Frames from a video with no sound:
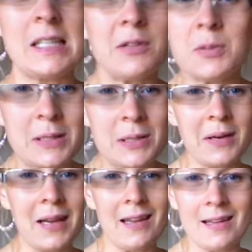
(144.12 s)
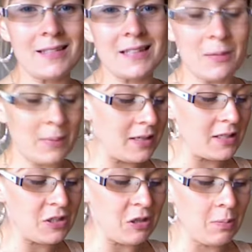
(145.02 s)
have to be too neat, it's going to be in a
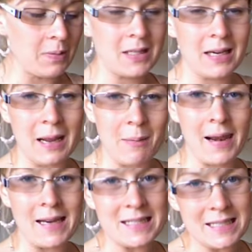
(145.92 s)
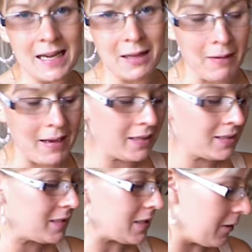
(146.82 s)
soup, it's going to get blended anyway,
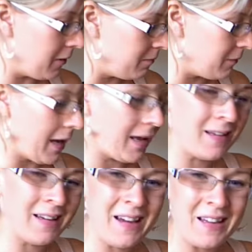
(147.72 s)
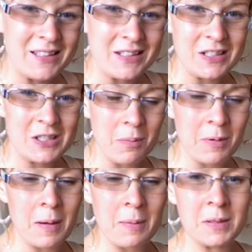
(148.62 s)
so yeah. So just chop
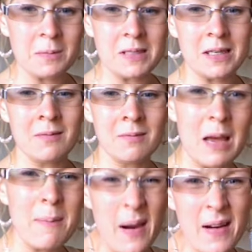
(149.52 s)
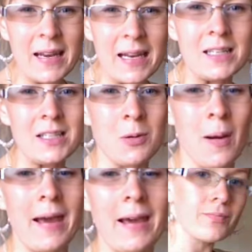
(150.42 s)
your peppers up to about 1 inch
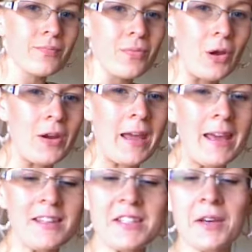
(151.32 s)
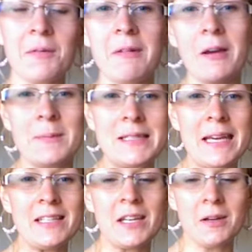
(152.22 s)
squared. Okay, so with our
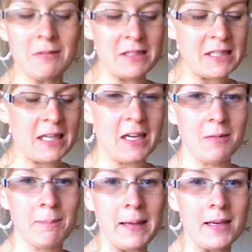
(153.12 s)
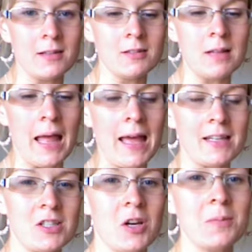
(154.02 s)
potato we're just going to peel
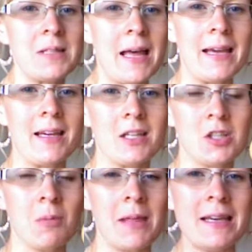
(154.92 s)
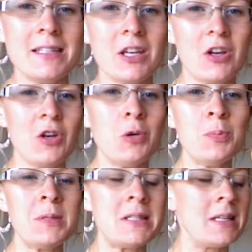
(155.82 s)
and chop that into
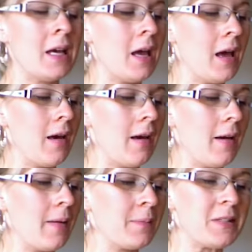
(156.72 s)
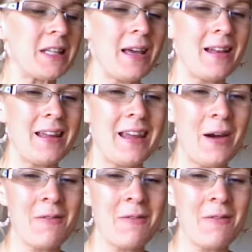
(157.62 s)
cubes. So yeah, I'll let you get on